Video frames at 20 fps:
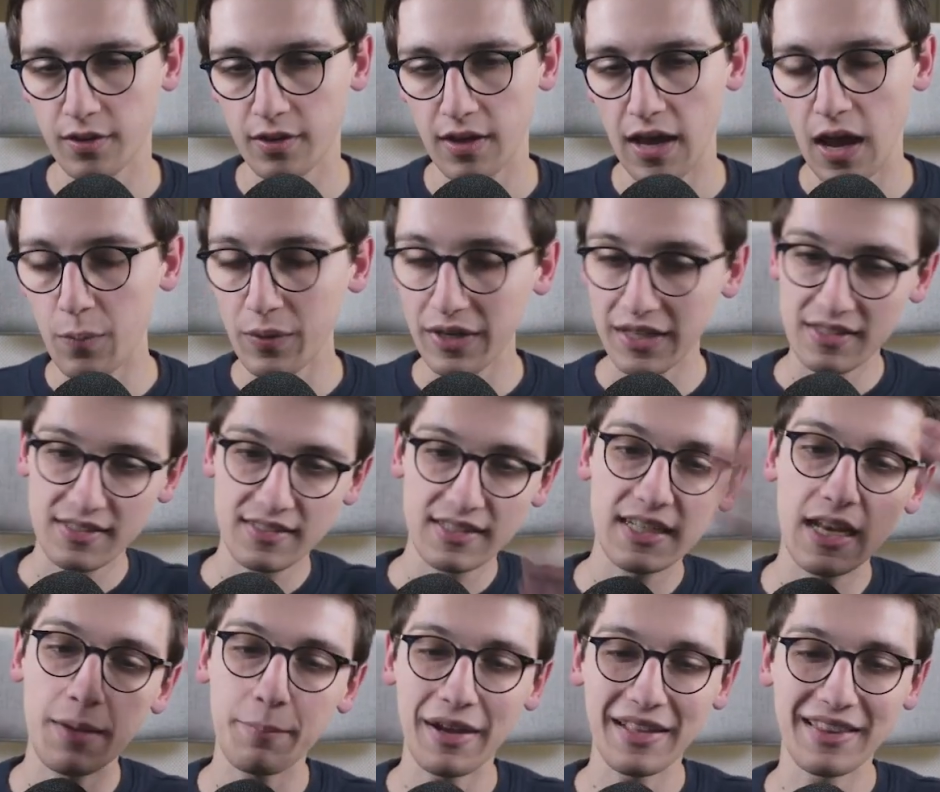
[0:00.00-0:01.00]
and we can see
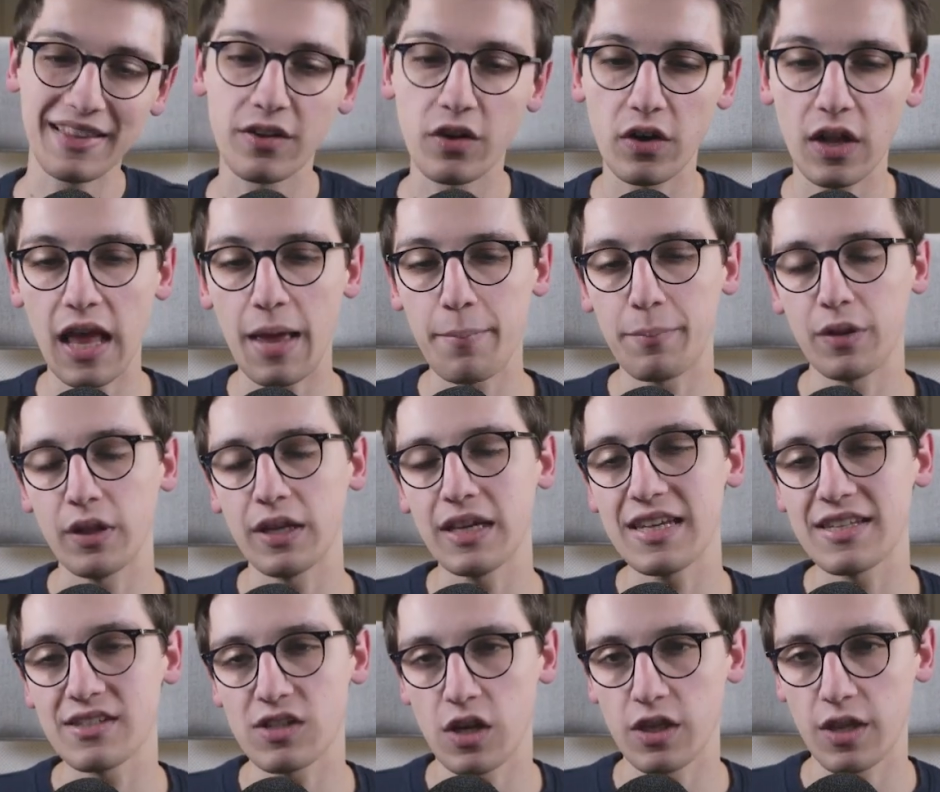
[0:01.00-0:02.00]
that my little apple
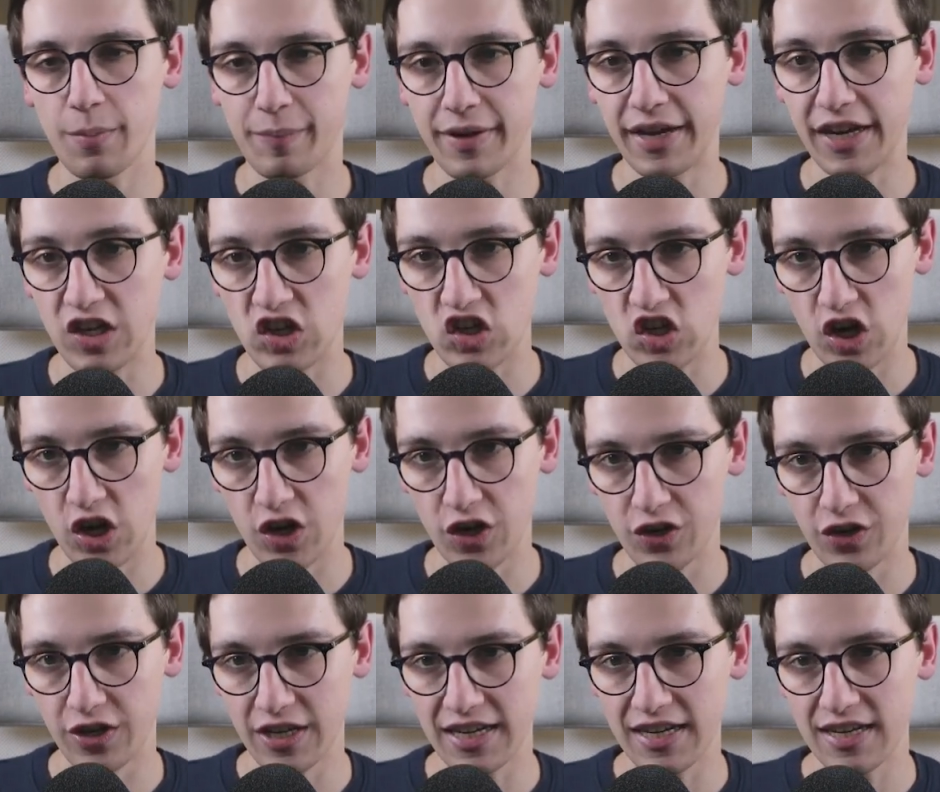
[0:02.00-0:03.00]
is on the page under
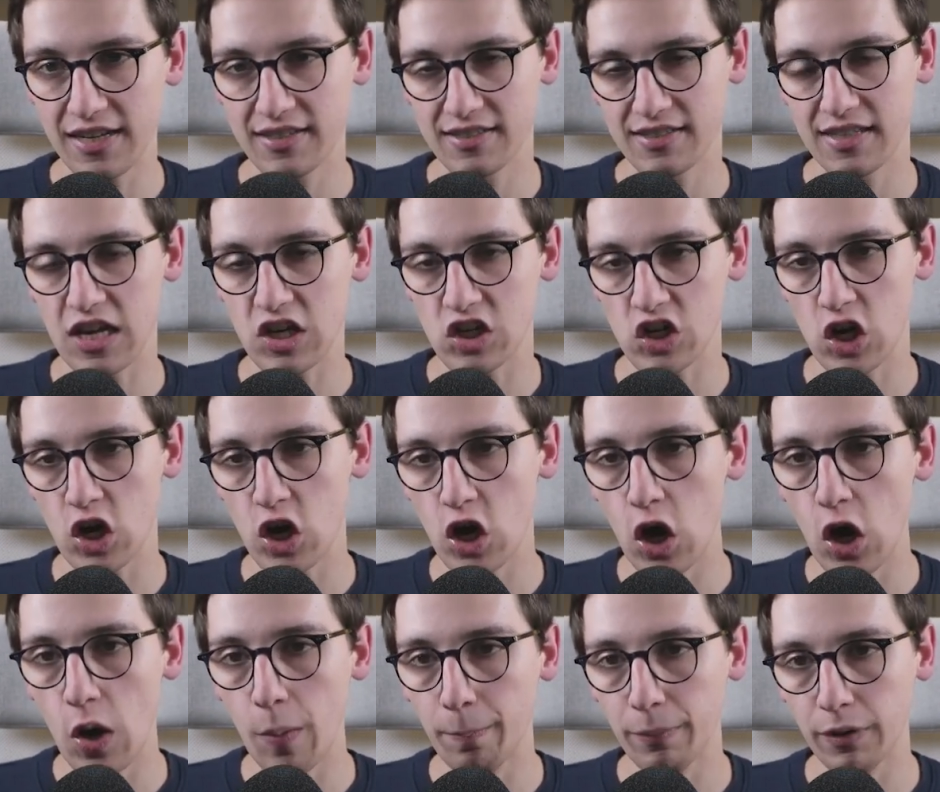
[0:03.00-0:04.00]
the
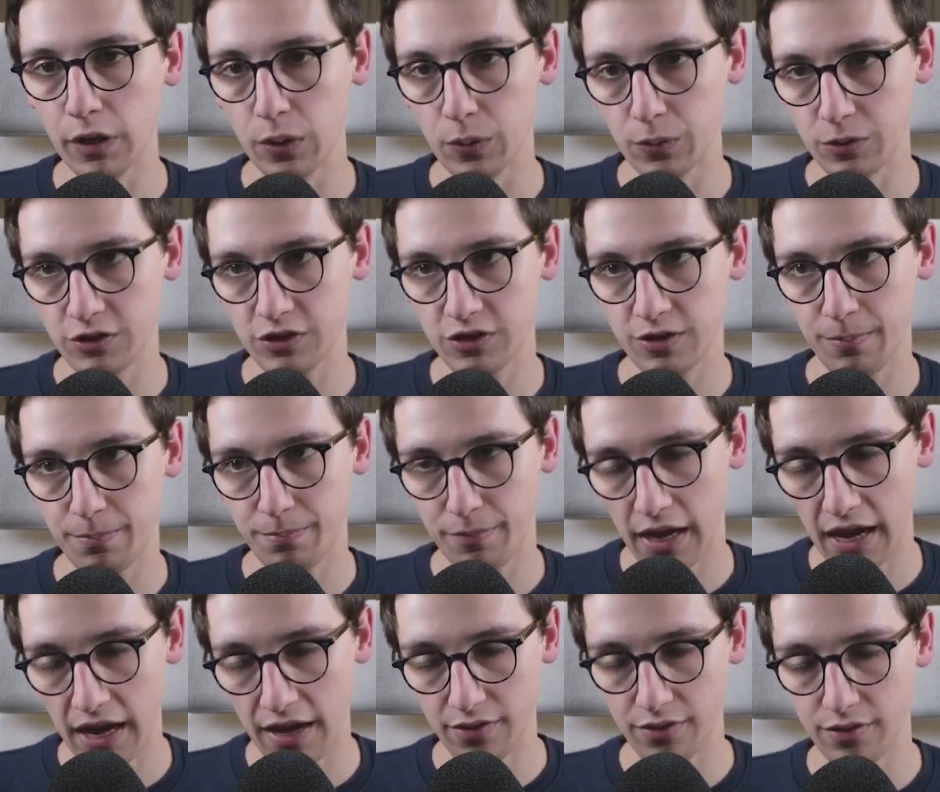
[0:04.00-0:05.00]
/uploads
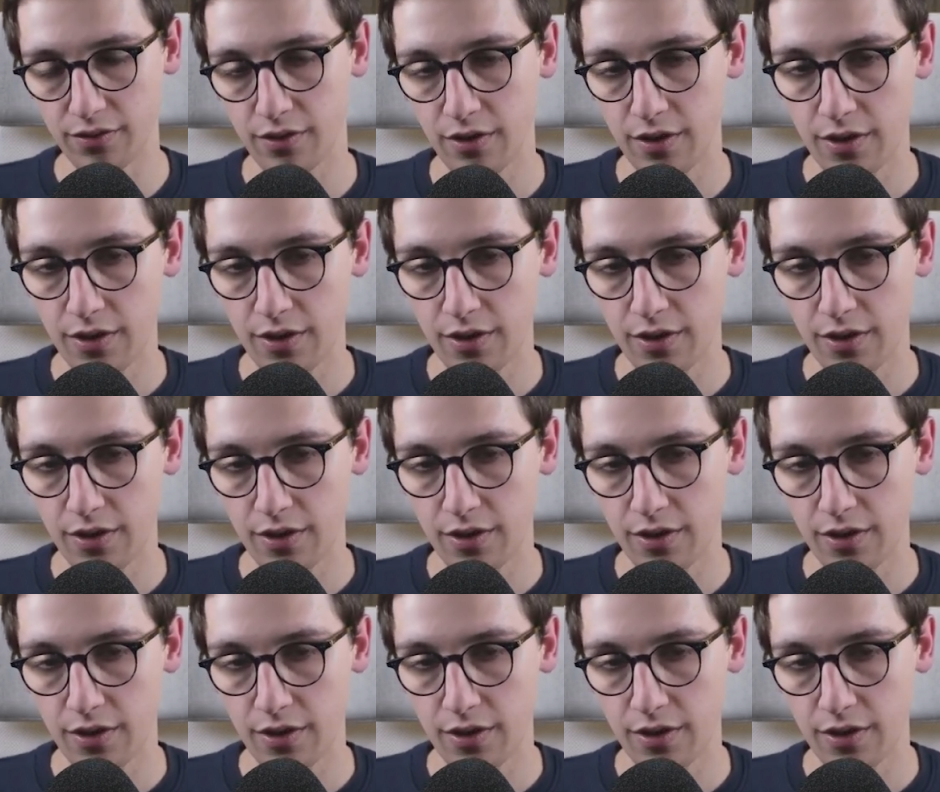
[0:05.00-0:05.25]
path.